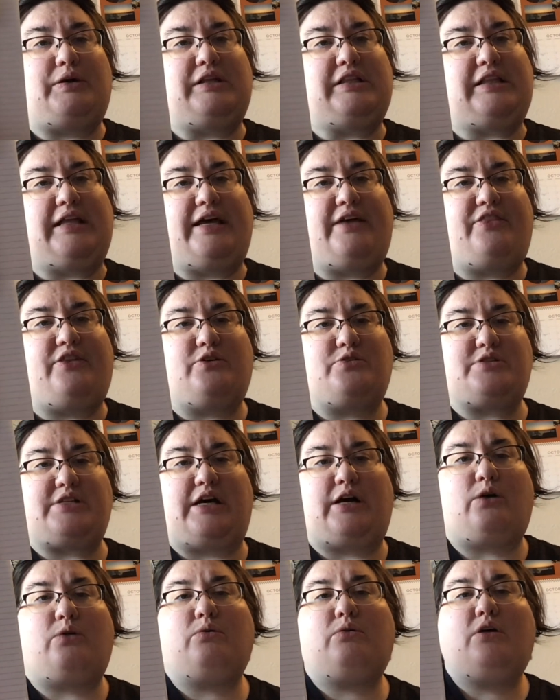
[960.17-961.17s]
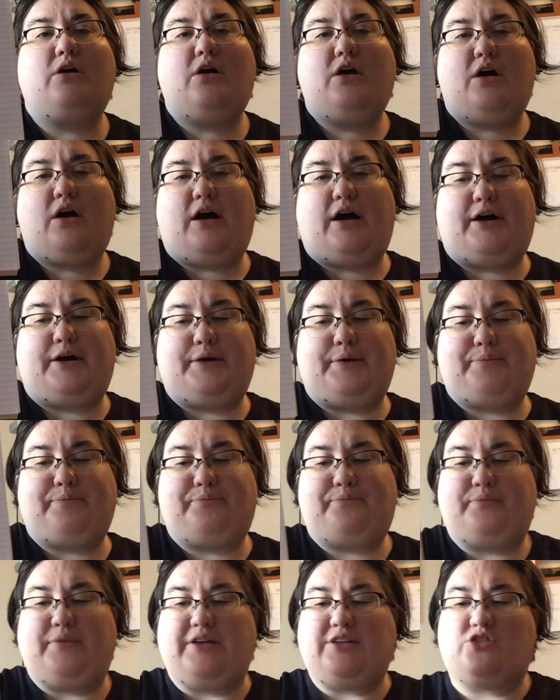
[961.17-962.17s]
lay those out.
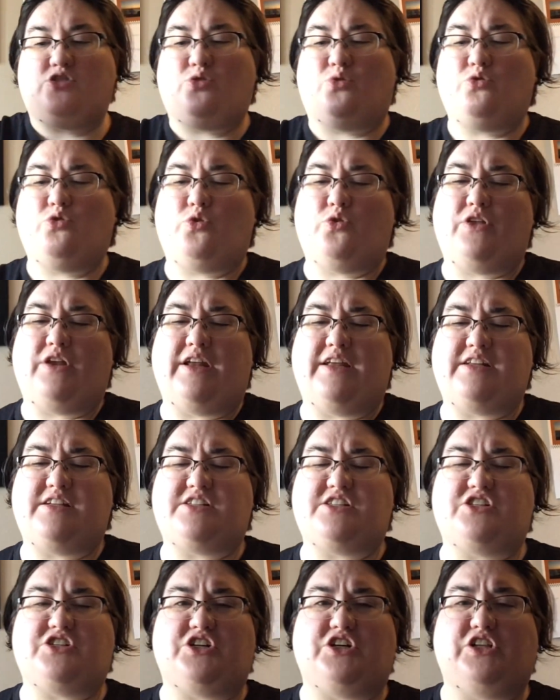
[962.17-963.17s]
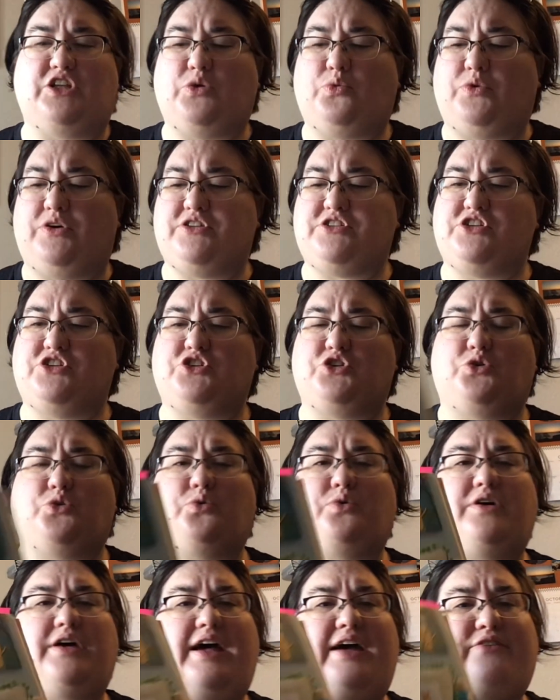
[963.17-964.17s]
I don't know that I necessarily want to
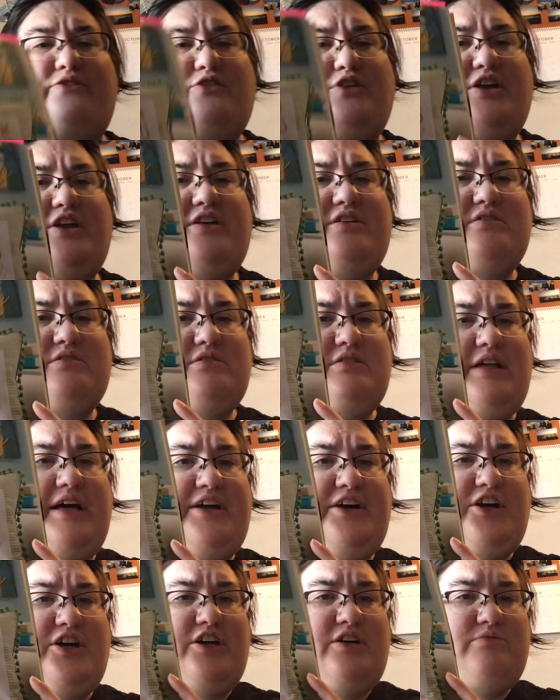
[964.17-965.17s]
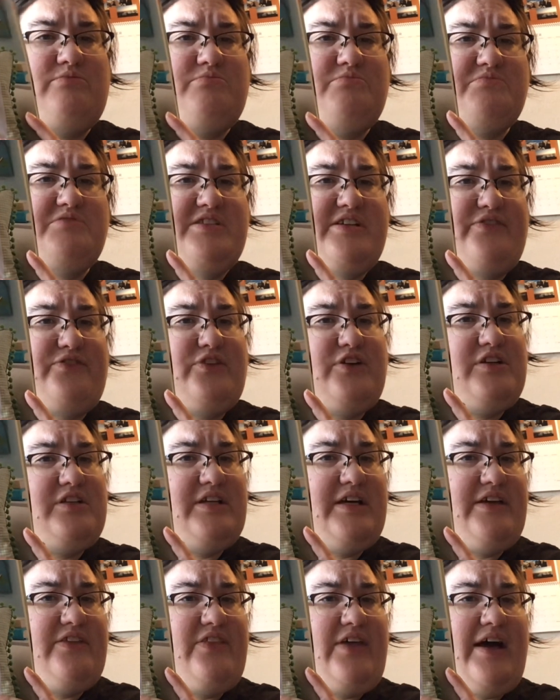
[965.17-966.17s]
do every letter different
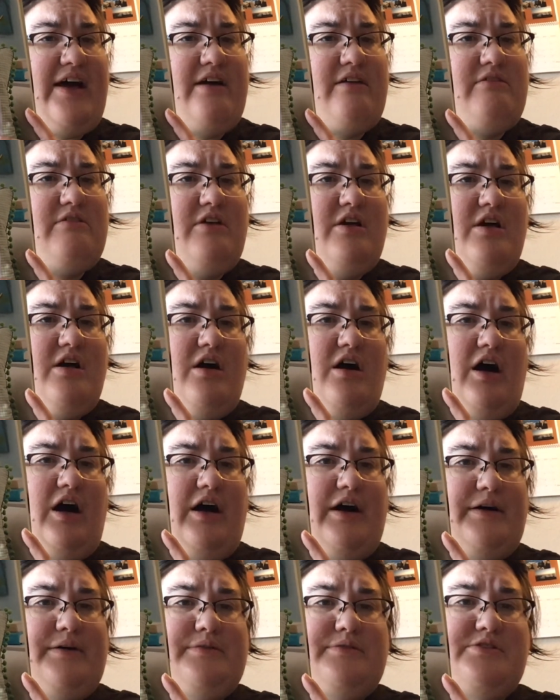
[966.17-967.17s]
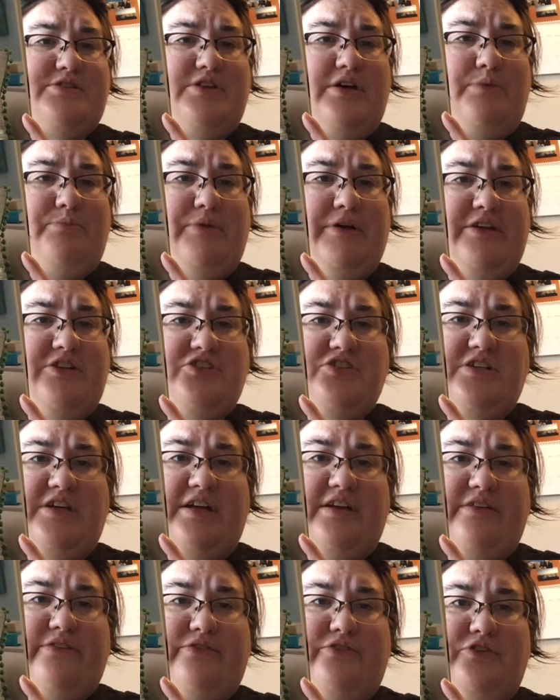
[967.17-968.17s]
like that. So I may just
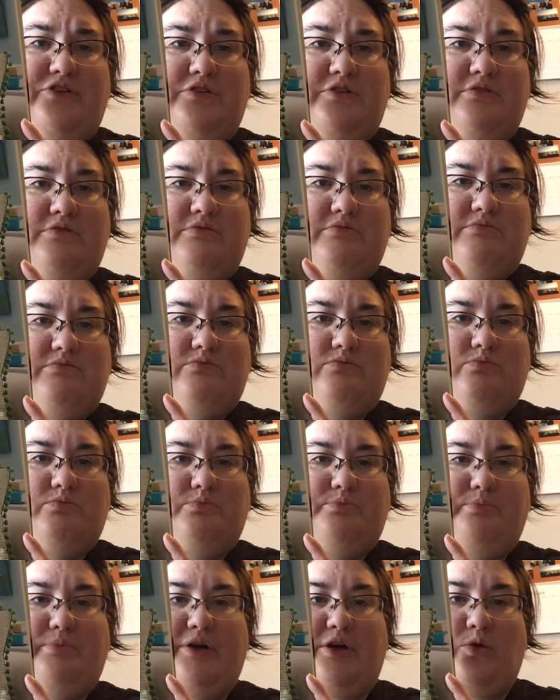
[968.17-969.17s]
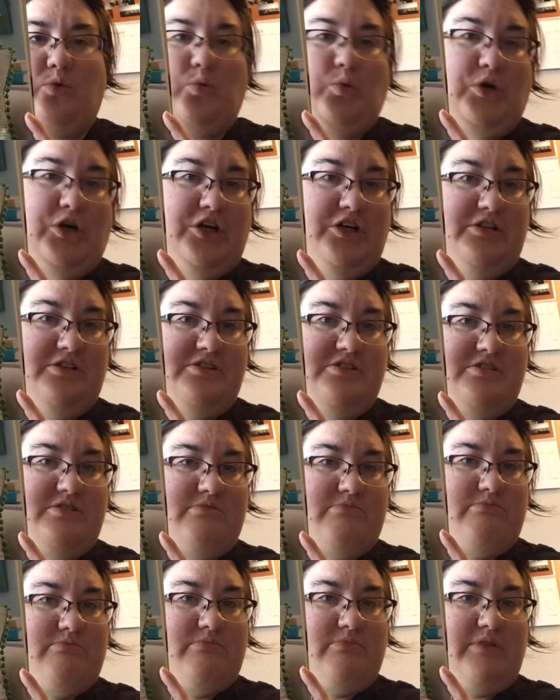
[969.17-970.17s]
kind of pick words
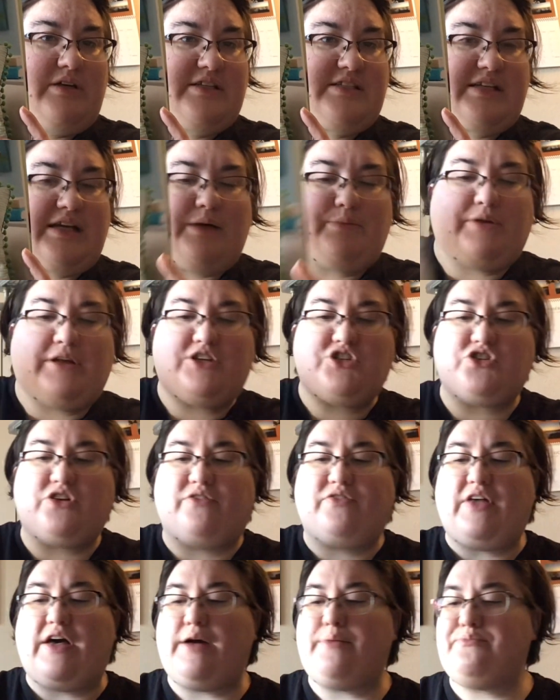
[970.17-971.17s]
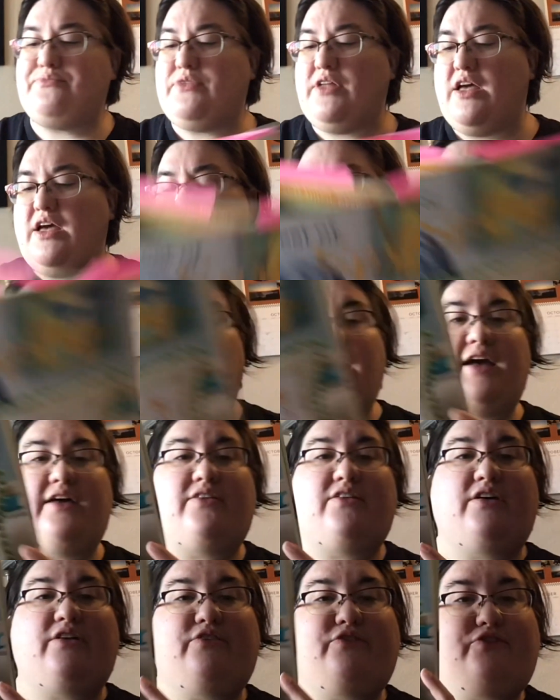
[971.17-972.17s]
as a combination of that. And
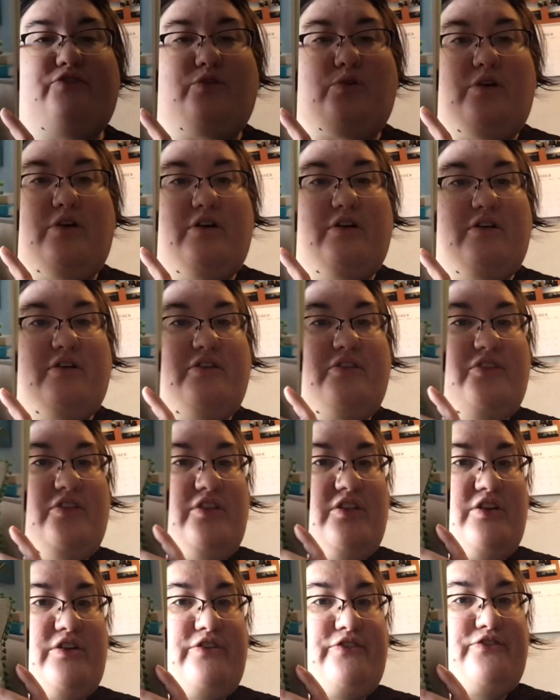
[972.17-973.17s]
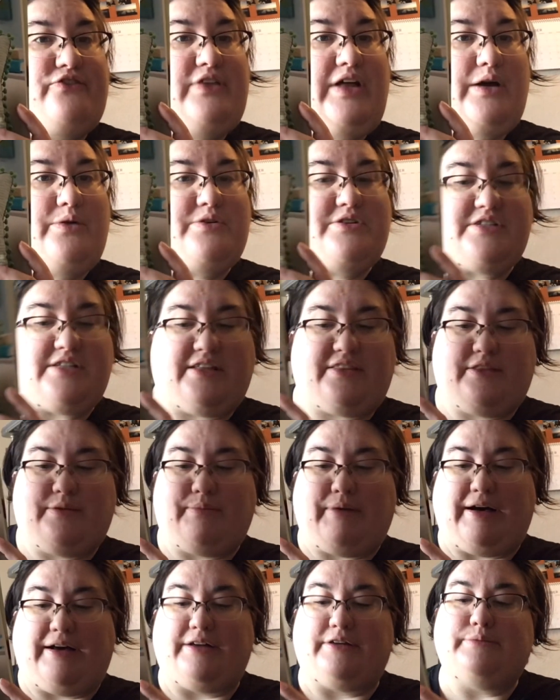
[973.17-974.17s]
then for the little flowers at the
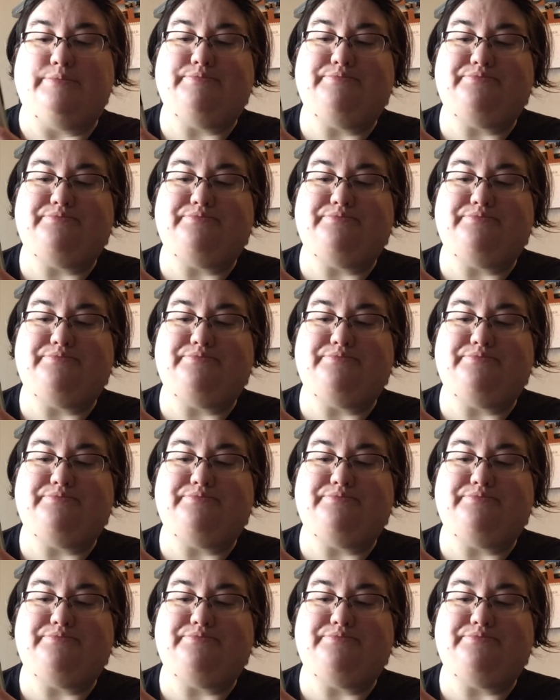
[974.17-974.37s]
bottom,